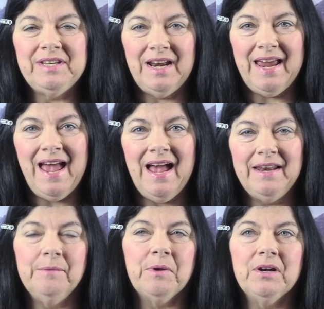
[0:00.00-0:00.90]
that I
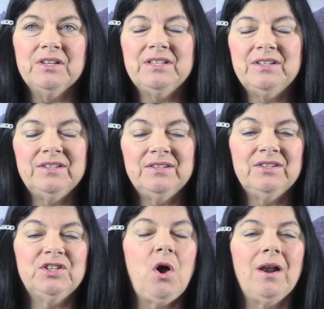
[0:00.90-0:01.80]
had. I'm going to
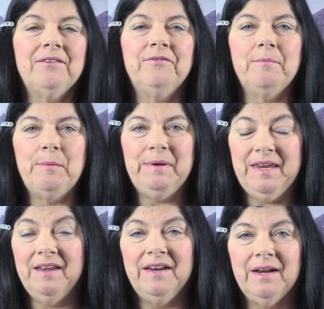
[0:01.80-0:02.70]
start it from the
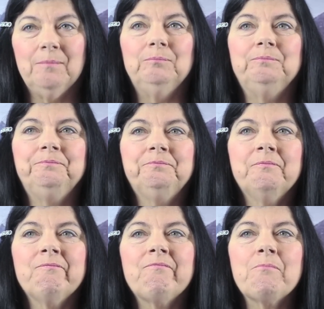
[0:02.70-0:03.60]
beginning.
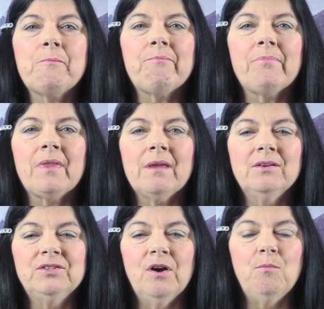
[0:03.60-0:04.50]

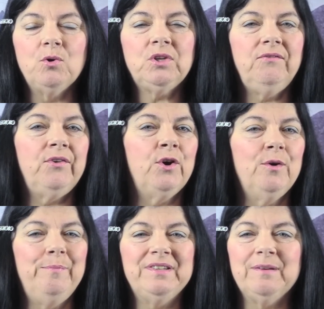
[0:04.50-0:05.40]
So, most of you
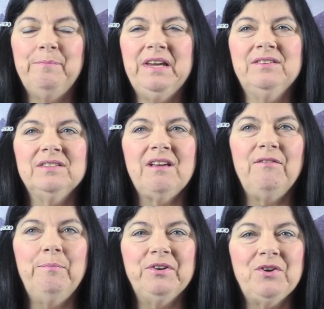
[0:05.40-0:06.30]
heard bits and pieces of
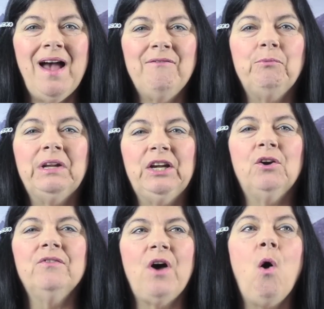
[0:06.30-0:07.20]
it, but you haven't really
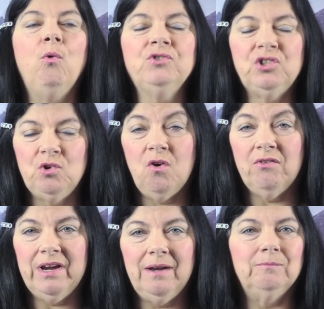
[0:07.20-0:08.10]
heard the whole
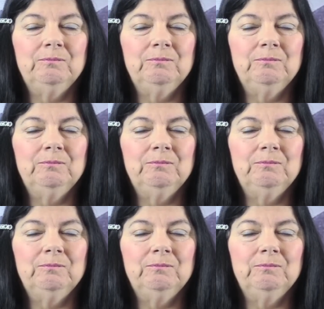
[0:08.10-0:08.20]
story.